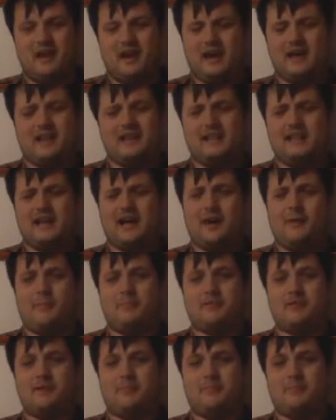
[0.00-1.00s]
I
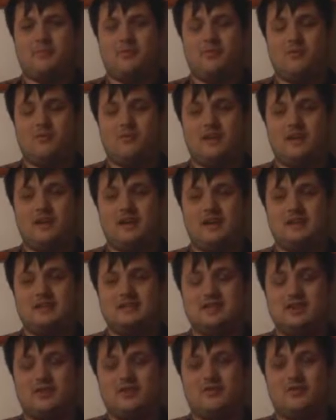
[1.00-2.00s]
doubt the
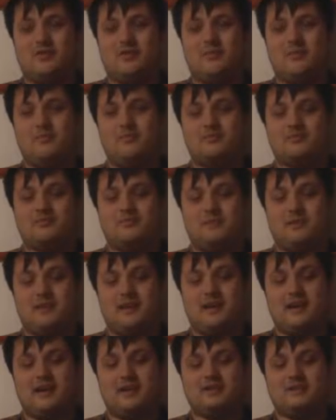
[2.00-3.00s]
bullets from those
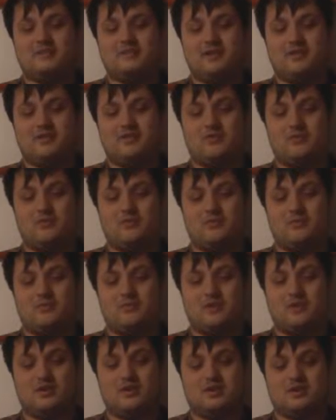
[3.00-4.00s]
planes will do
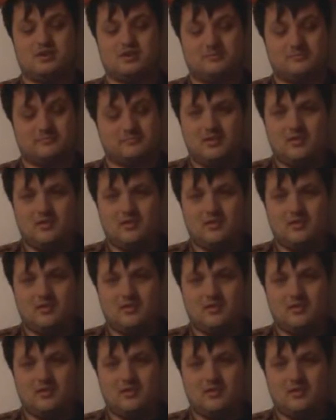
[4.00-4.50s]
much.